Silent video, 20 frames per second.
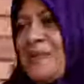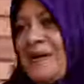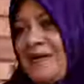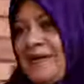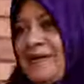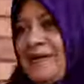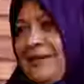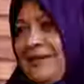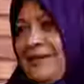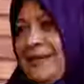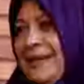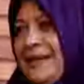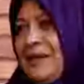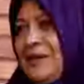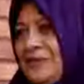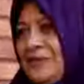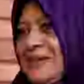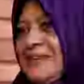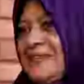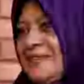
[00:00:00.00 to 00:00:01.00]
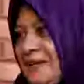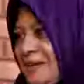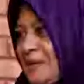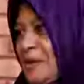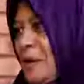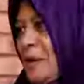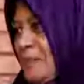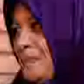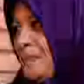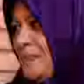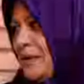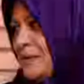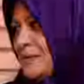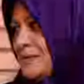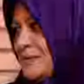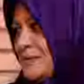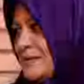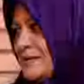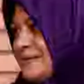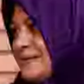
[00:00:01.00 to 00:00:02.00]
everybody that lived in that
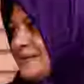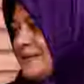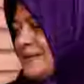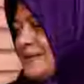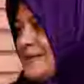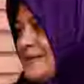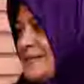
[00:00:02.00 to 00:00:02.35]
compound,